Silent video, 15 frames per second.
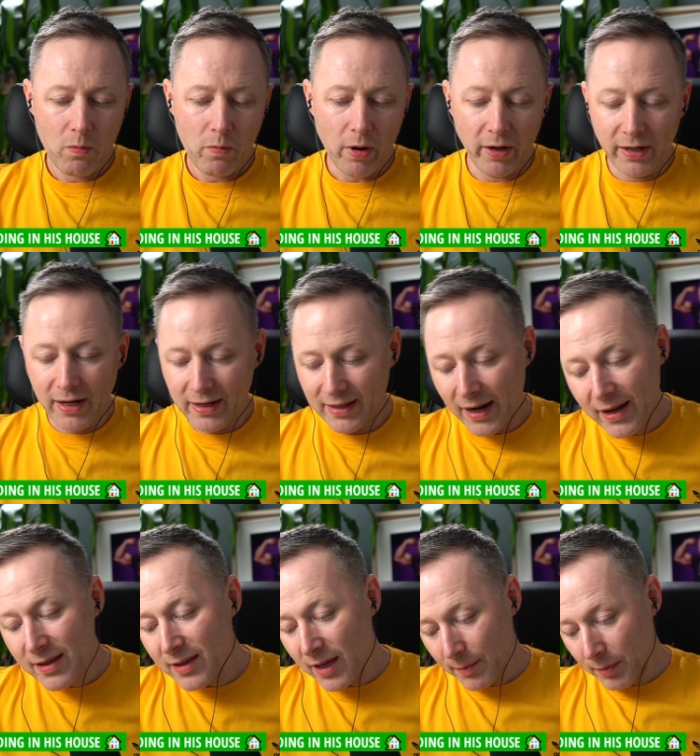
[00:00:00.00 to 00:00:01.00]
and then a guy
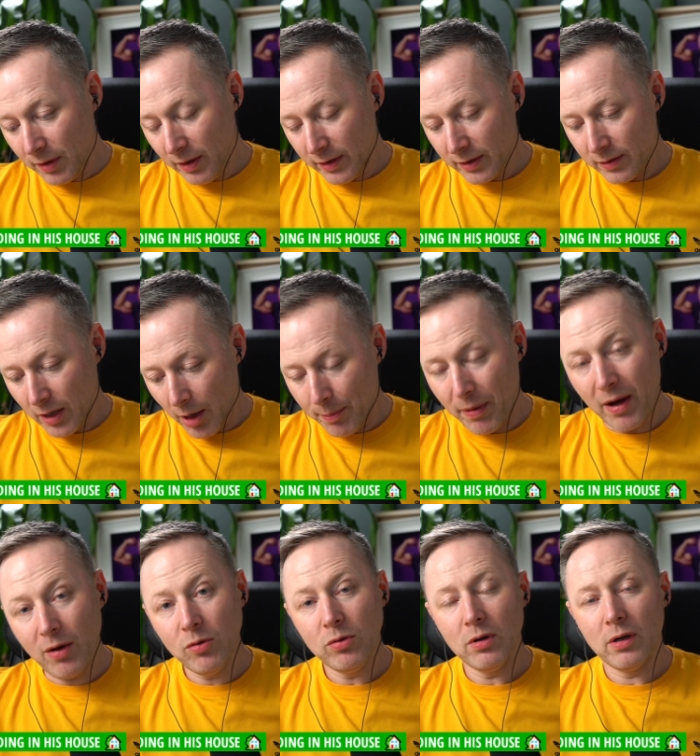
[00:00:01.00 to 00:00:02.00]
came along, a
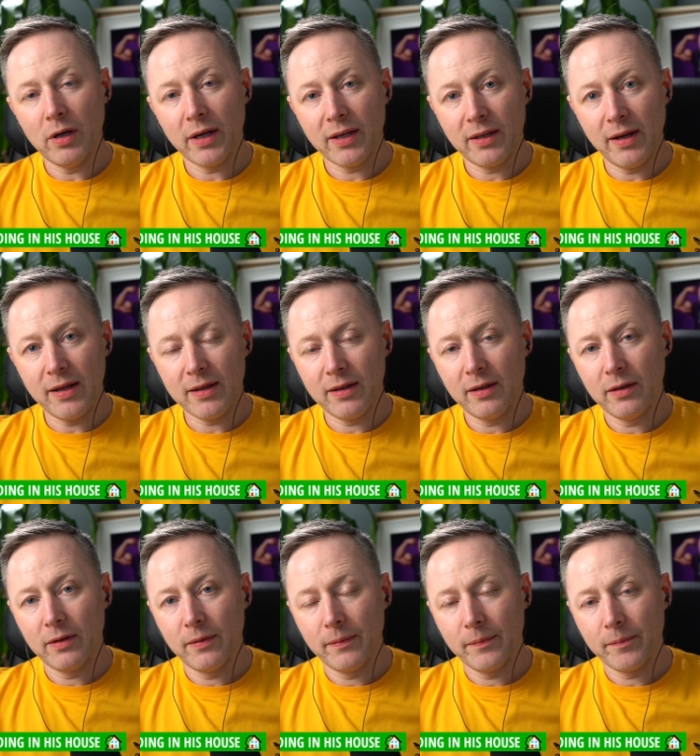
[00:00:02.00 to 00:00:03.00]
pal, a Craig,
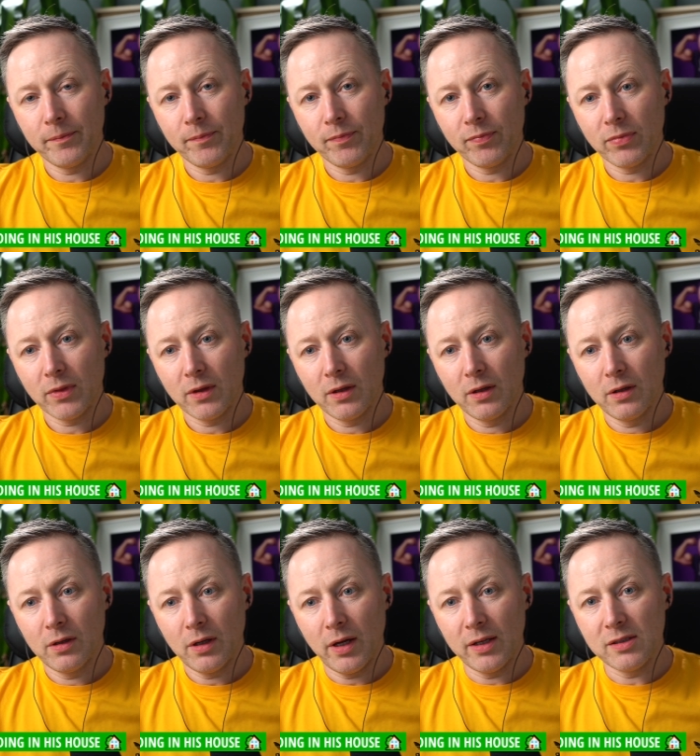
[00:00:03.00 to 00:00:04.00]

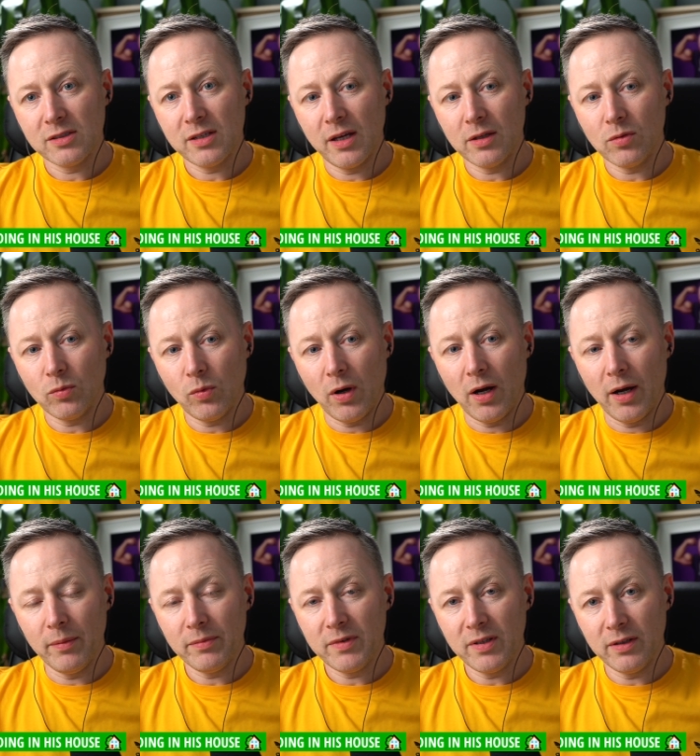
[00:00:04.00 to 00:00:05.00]
and said, "What
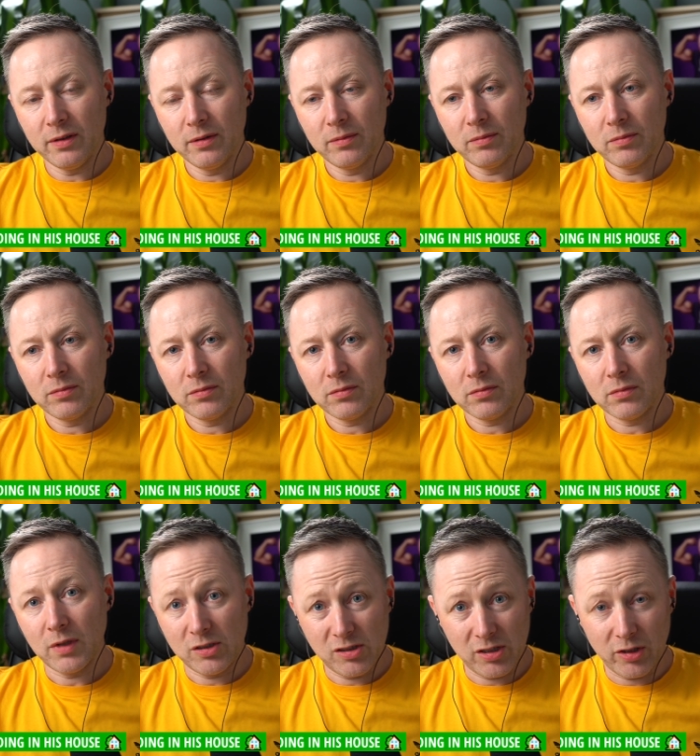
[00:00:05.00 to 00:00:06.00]
happened to you?"
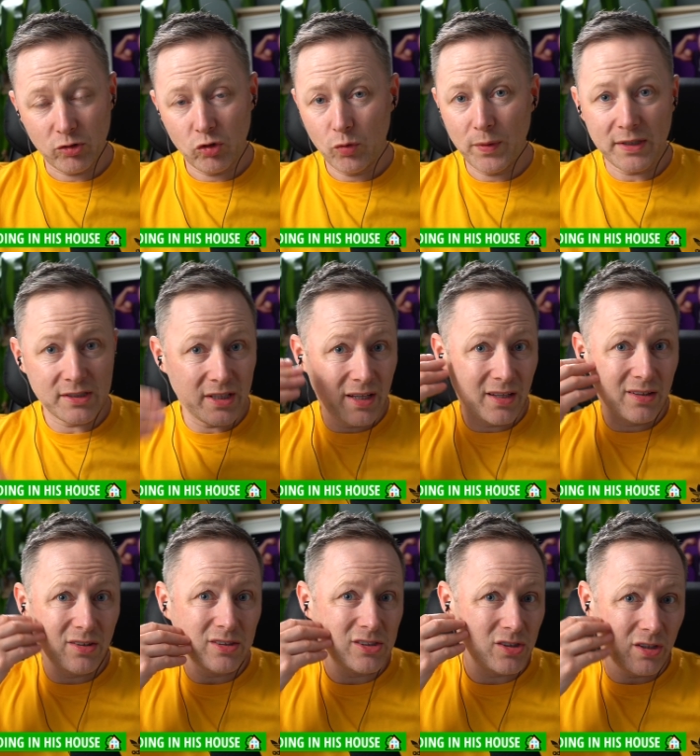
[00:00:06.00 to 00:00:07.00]
This is like two weeks later.
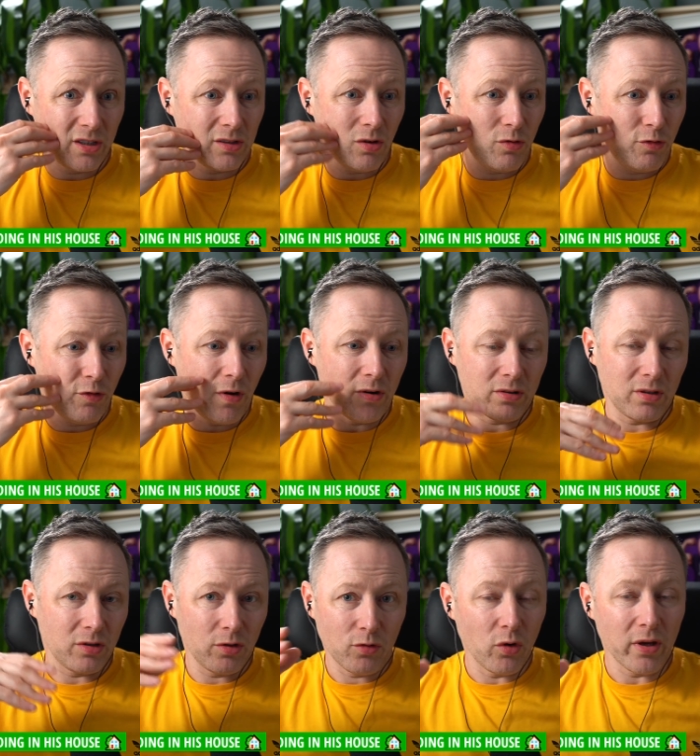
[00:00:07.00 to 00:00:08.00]
It's like, "Oh, fuck,
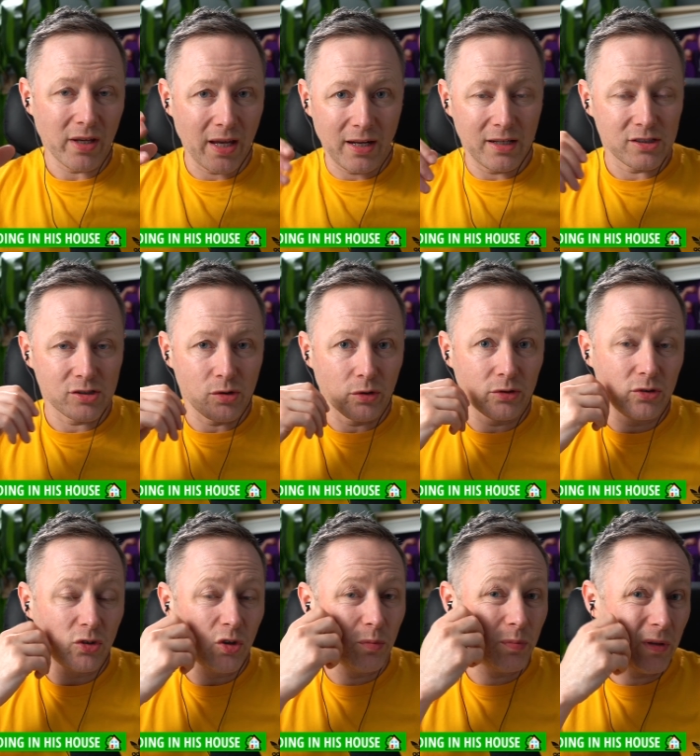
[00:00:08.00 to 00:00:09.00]
you've got to get that sorted
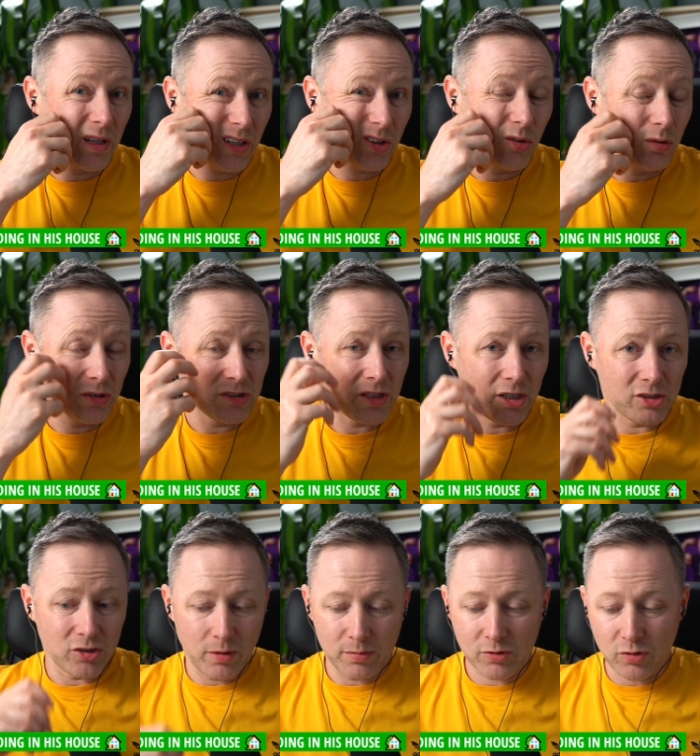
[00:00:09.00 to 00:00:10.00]
out," but they could only stitch it
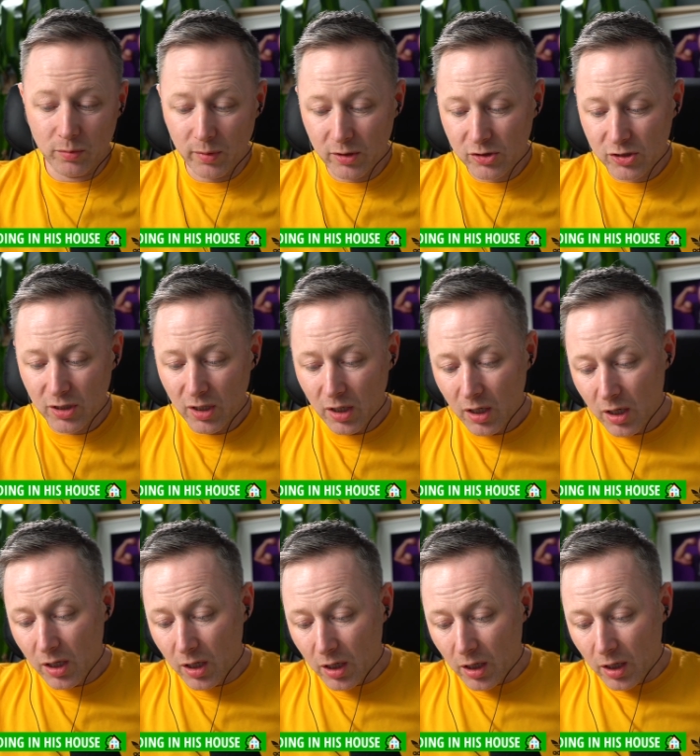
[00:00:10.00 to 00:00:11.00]
up so much.
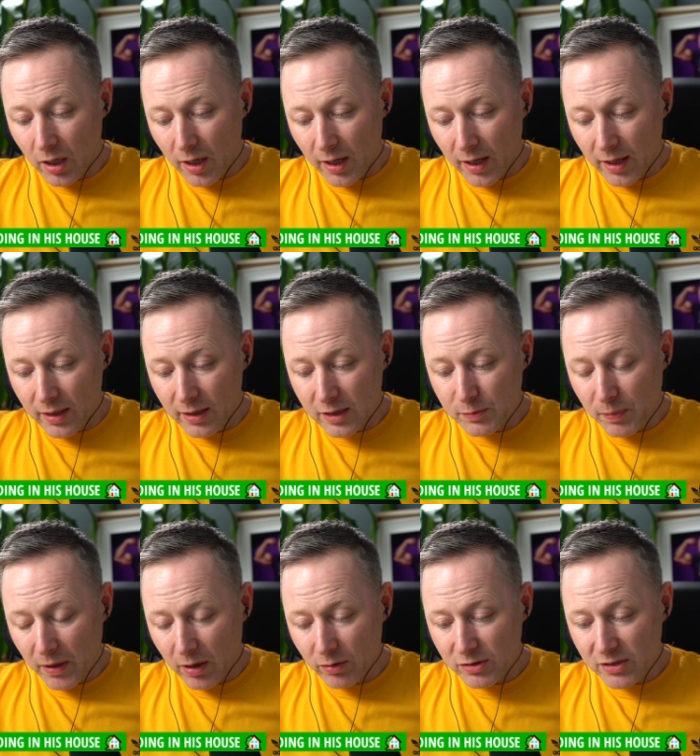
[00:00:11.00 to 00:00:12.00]
And his
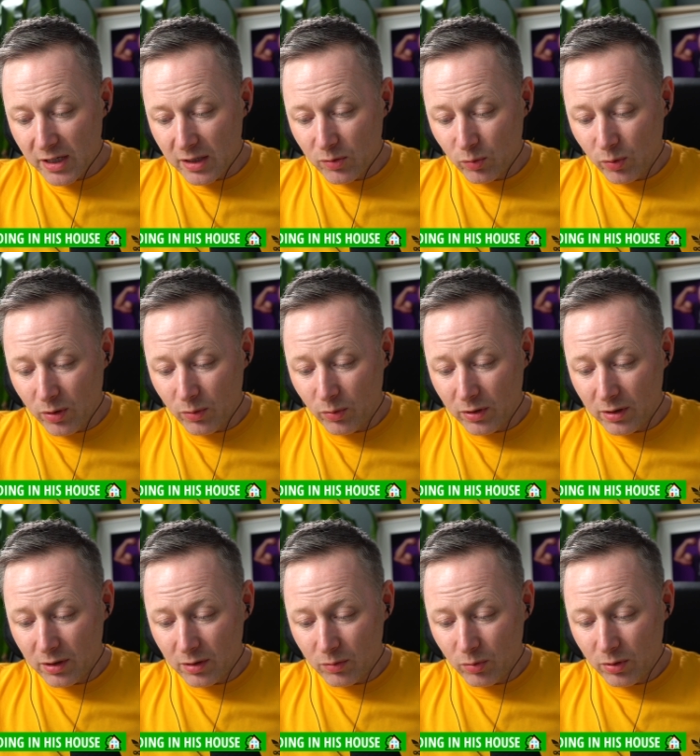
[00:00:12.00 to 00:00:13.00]
pal said, "What, what,
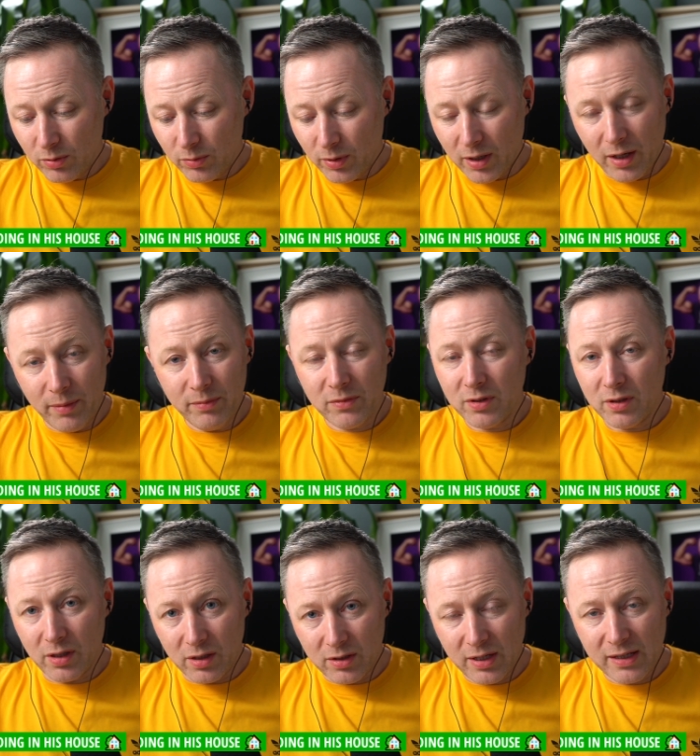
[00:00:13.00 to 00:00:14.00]
what, what happened?"
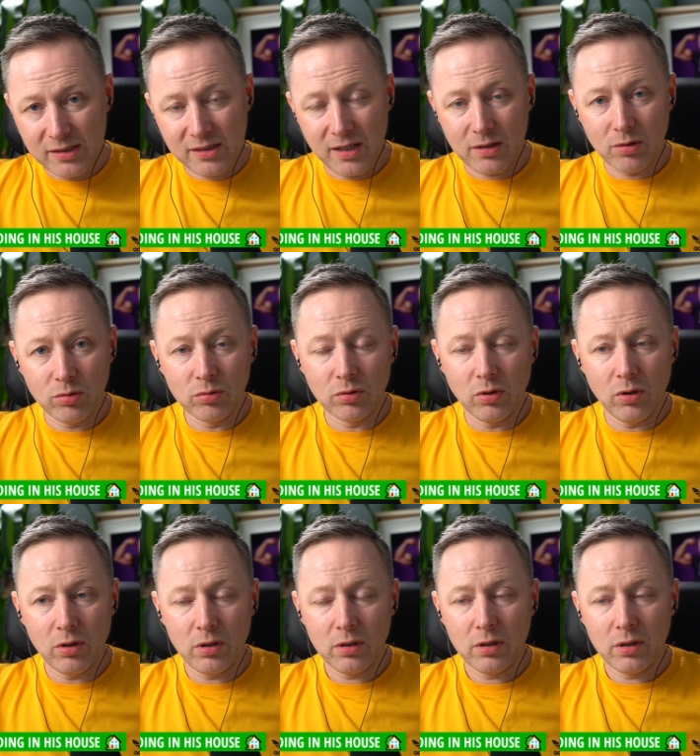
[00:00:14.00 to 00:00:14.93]
And Craig said the whole lot.